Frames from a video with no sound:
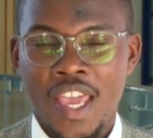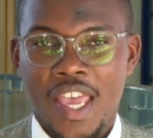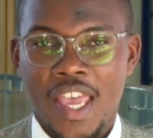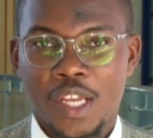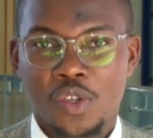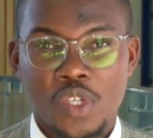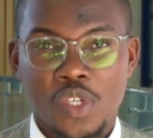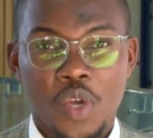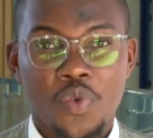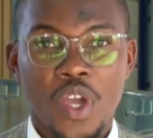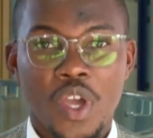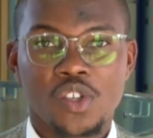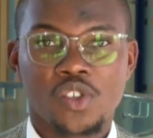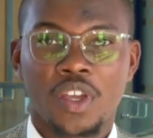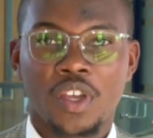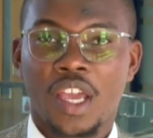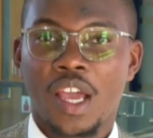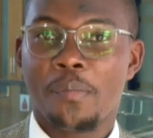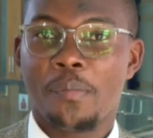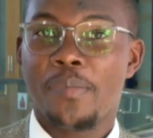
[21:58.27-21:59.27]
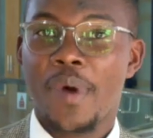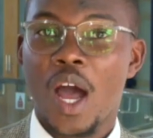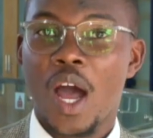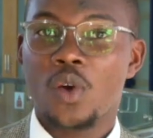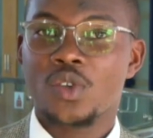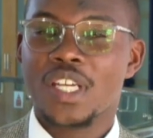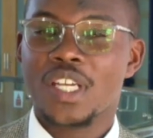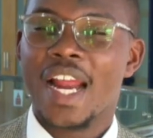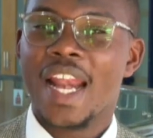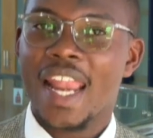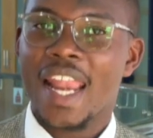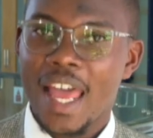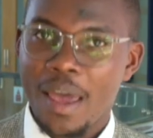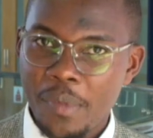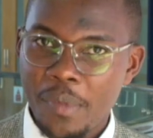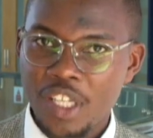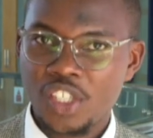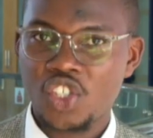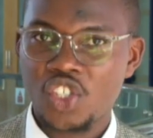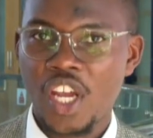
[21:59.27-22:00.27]
And today we are talking about
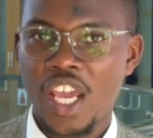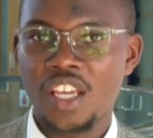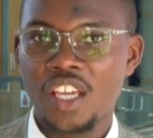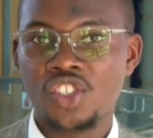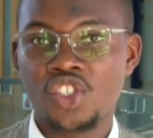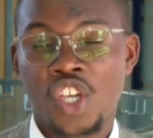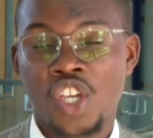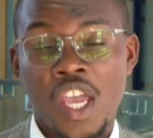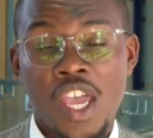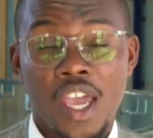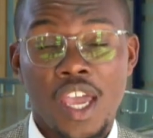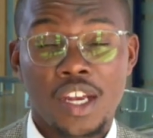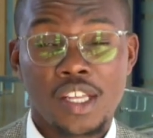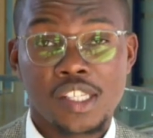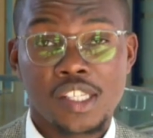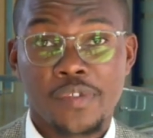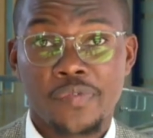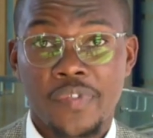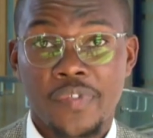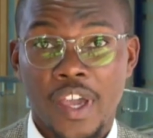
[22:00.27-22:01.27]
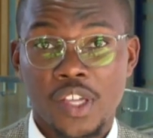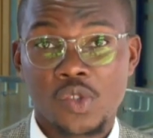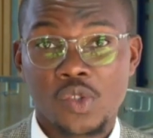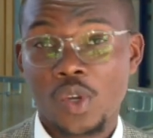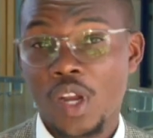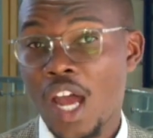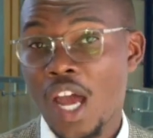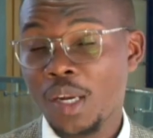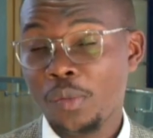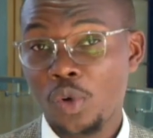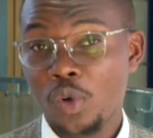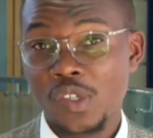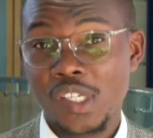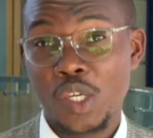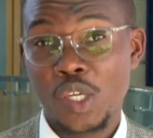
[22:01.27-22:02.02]
climate change and its effects on animals.